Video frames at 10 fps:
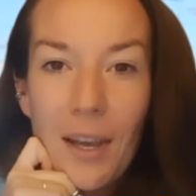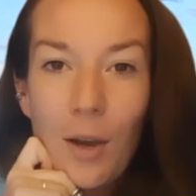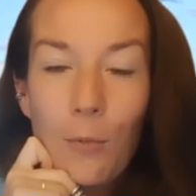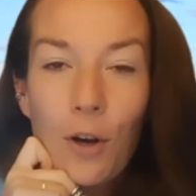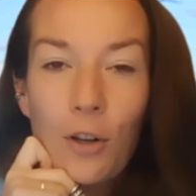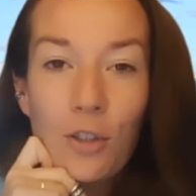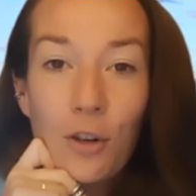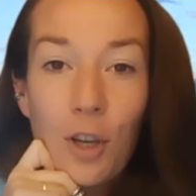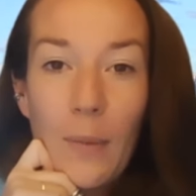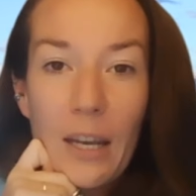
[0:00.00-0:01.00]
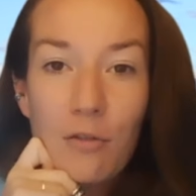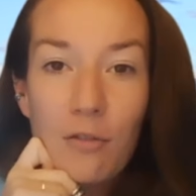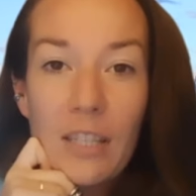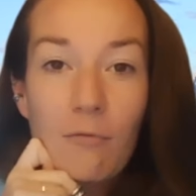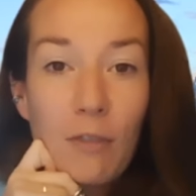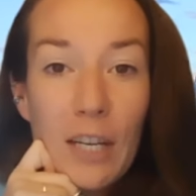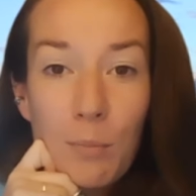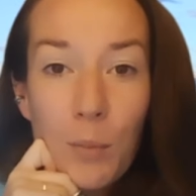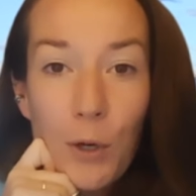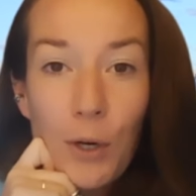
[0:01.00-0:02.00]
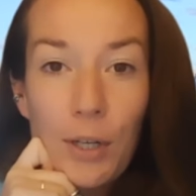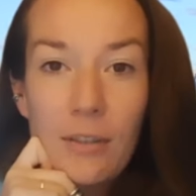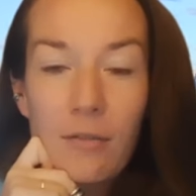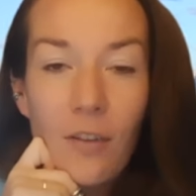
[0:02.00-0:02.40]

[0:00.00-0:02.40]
watch documentaries and read books and